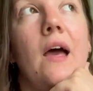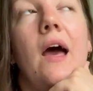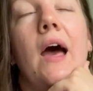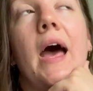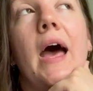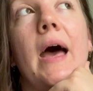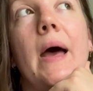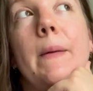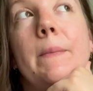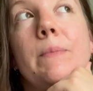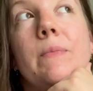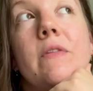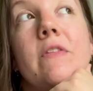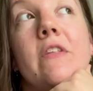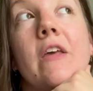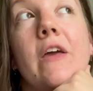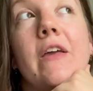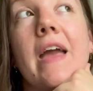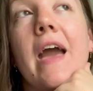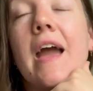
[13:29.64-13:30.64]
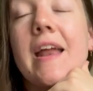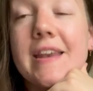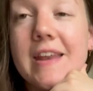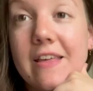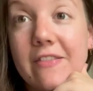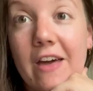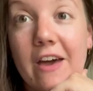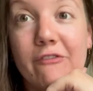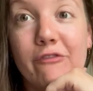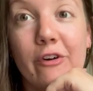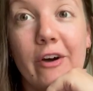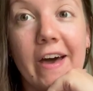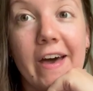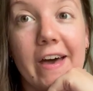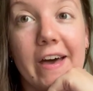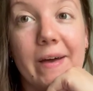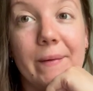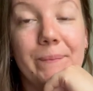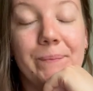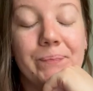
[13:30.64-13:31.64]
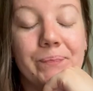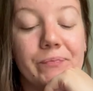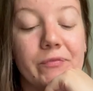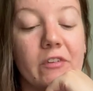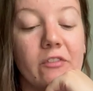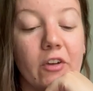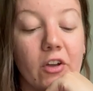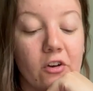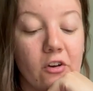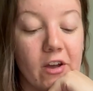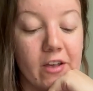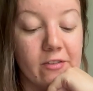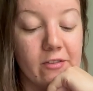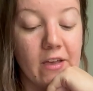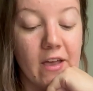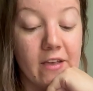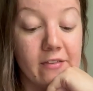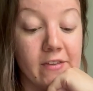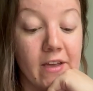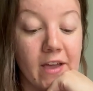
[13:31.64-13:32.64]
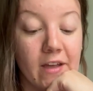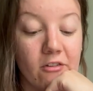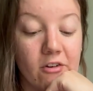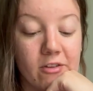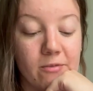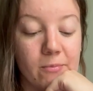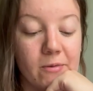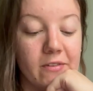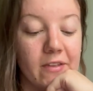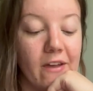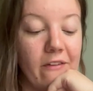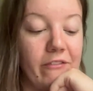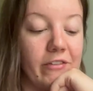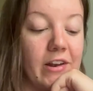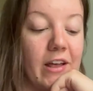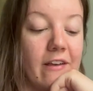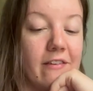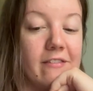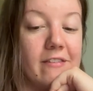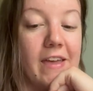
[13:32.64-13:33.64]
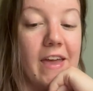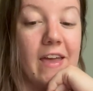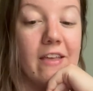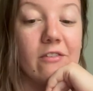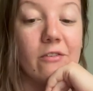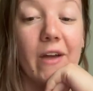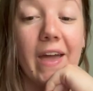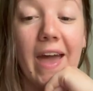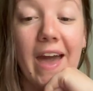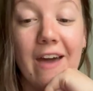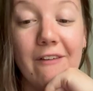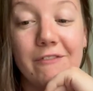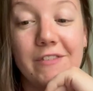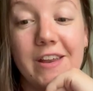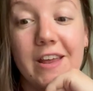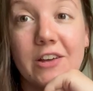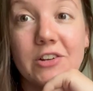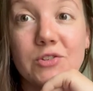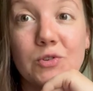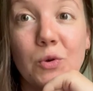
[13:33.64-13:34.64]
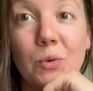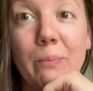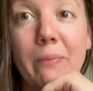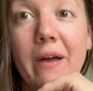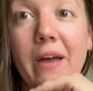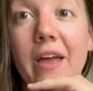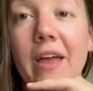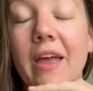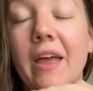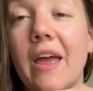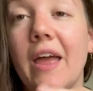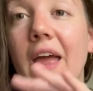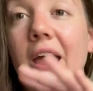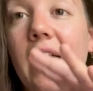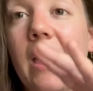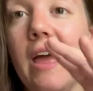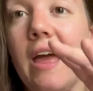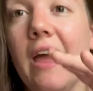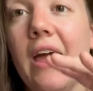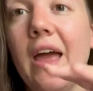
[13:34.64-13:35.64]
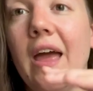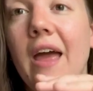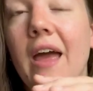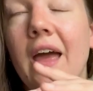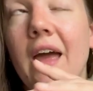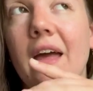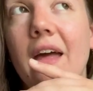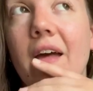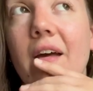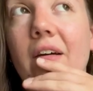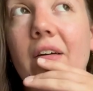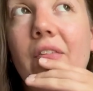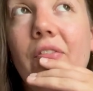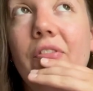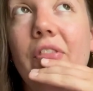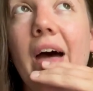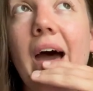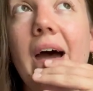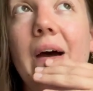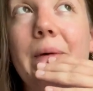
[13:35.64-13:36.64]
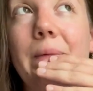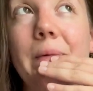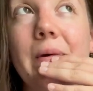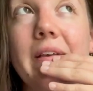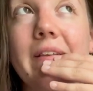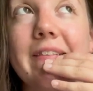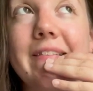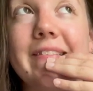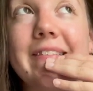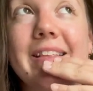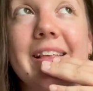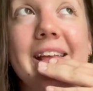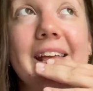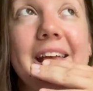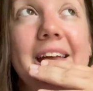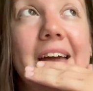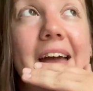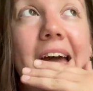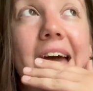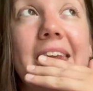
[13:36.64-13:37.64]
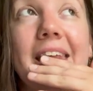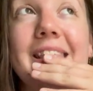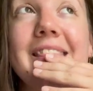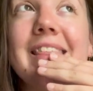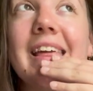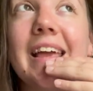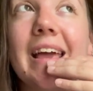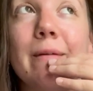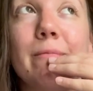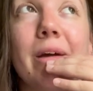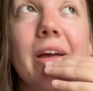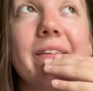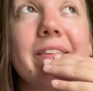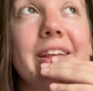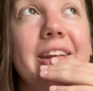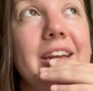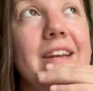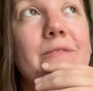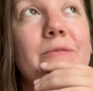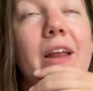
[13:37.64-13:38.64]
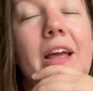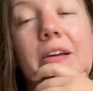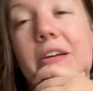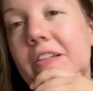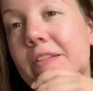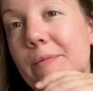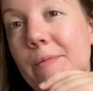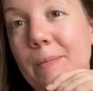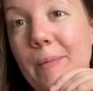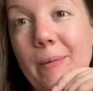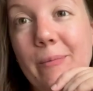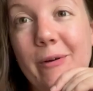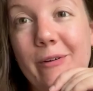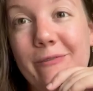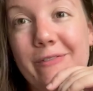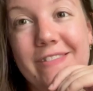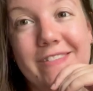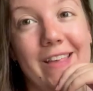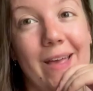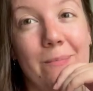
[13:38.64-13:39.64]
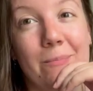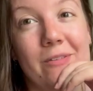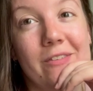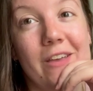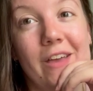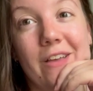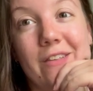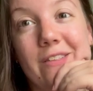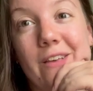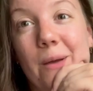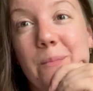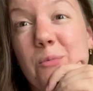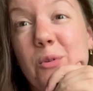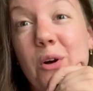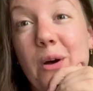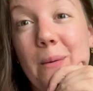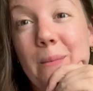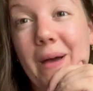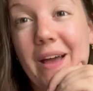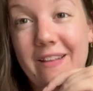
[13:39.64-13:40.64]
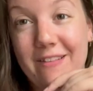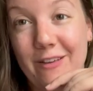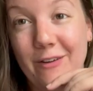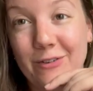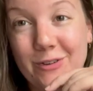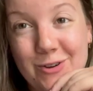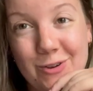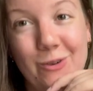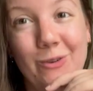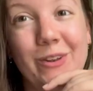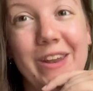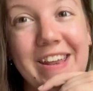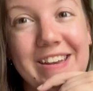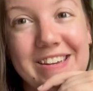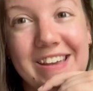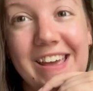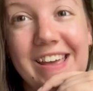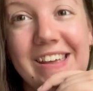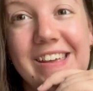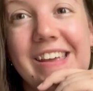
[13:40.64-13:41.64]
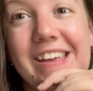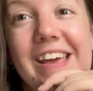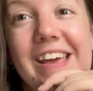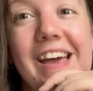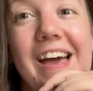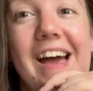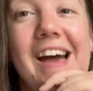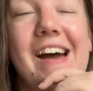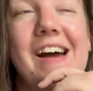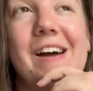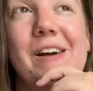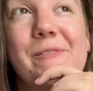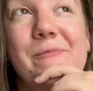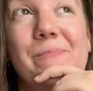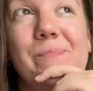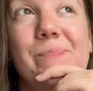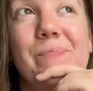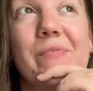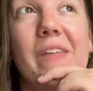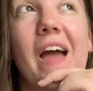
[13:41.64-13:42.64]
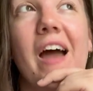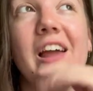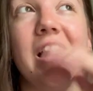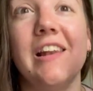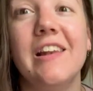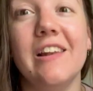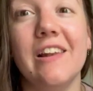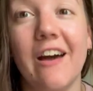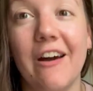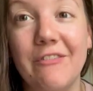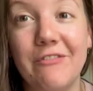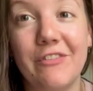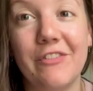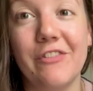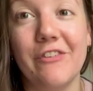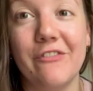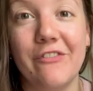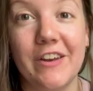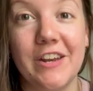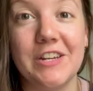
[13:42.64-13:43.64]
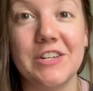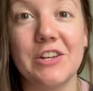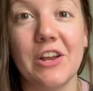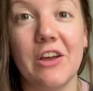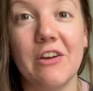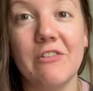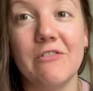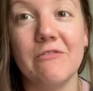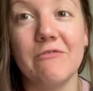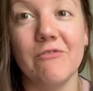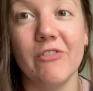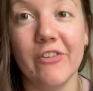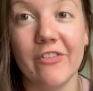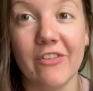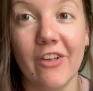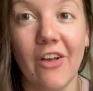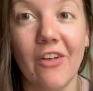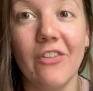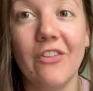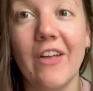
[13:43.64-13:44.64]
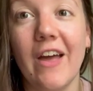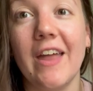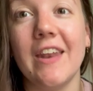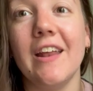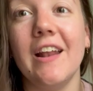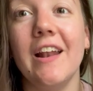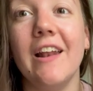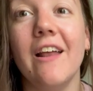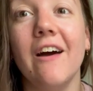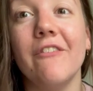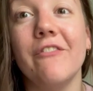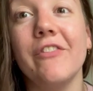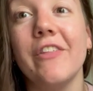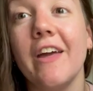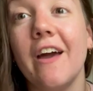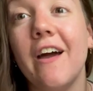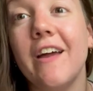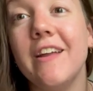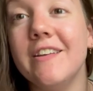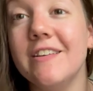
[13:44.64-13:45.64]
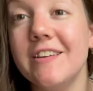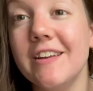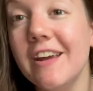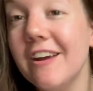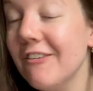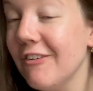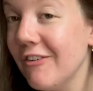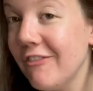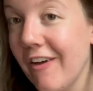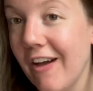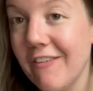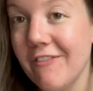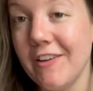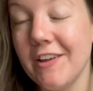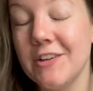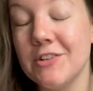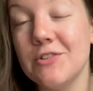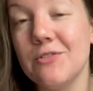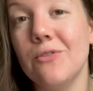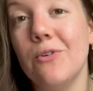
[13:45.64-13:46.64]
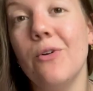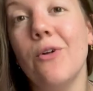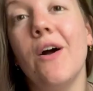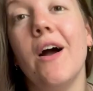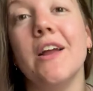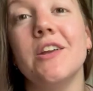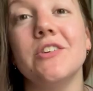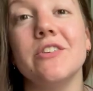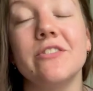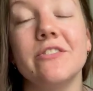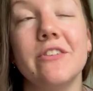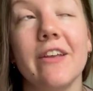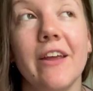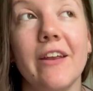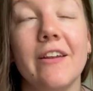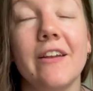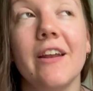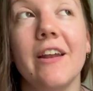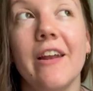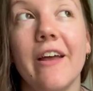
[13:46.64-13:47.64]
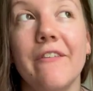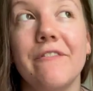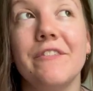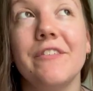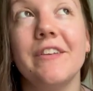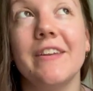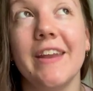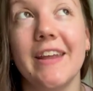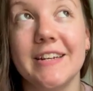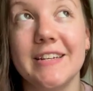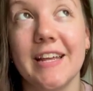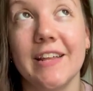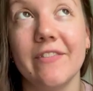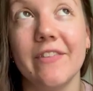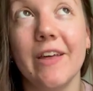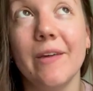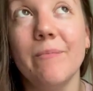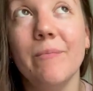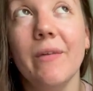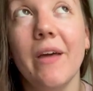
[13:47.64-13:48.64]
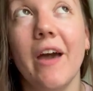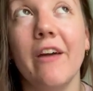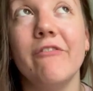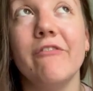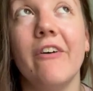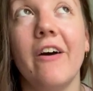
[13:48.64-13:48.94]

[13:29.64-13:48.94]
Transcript: So yeah, I knit that for her as her Christmas gift last year. So I have knit a shawl, but that was, and I think I might have said in like some of my previous episodes, I'm not a massive shawl knitter. I love the finished result and I love the idea of having a shawl. I just don't love knitting them. I